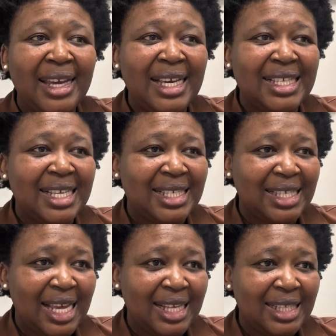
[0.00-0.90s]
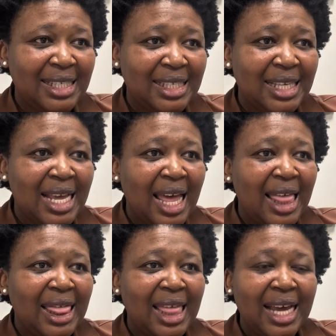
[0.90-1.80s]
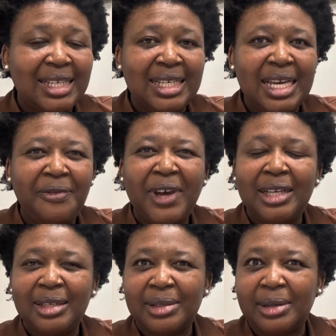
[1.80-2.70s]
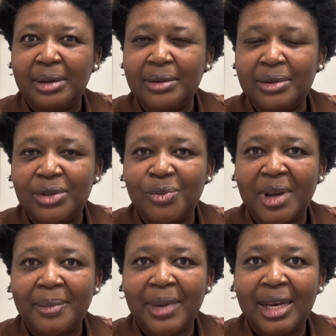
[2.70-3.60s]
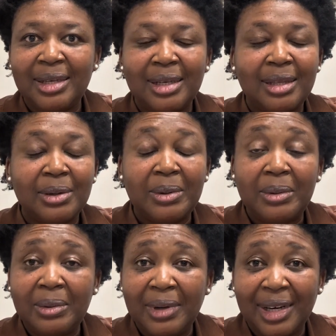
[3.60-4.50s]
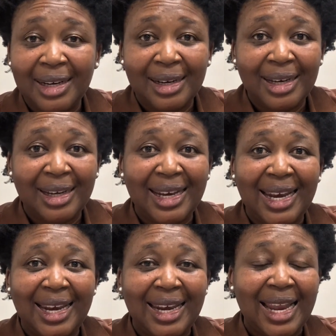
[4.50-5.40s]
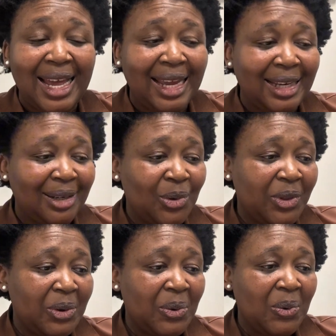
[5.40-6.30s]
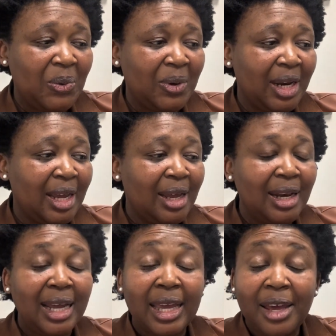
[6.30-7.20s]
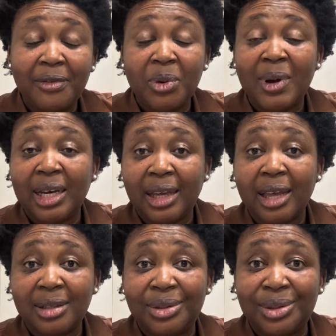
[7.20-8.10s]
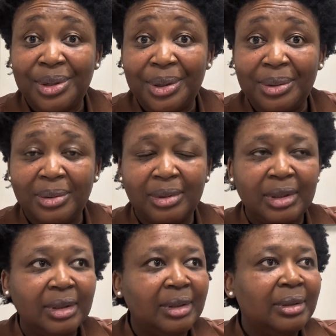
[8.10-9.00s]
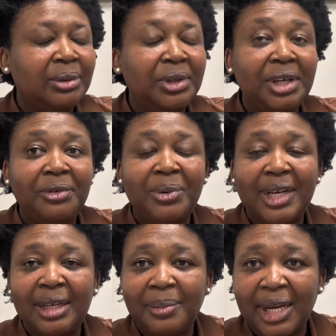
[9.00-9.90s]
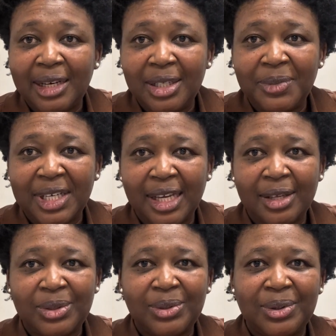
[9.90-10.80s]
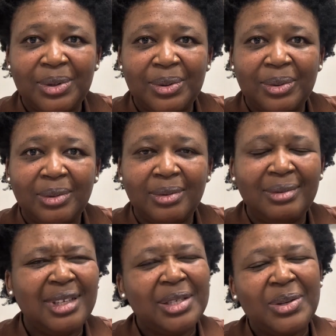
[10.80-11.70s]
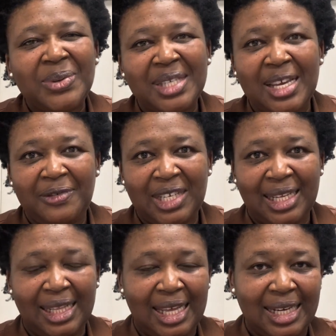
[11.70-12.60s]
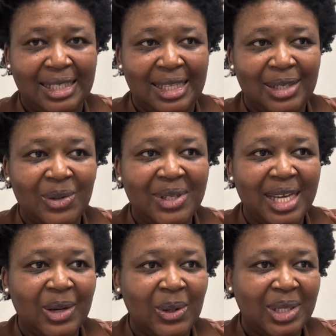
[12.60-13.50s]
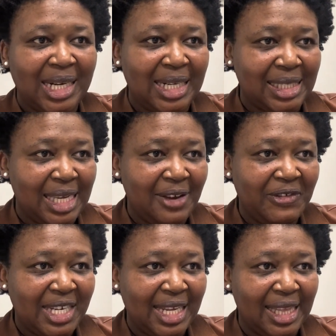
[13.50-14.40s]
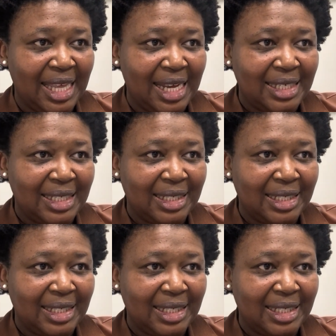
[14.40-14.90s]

is a sense that if I disclose to my manager the whole line, or the whole, like, everyone gets to know, or everyone in management gets to know, there's no safety in that. There's no psychological safety in that.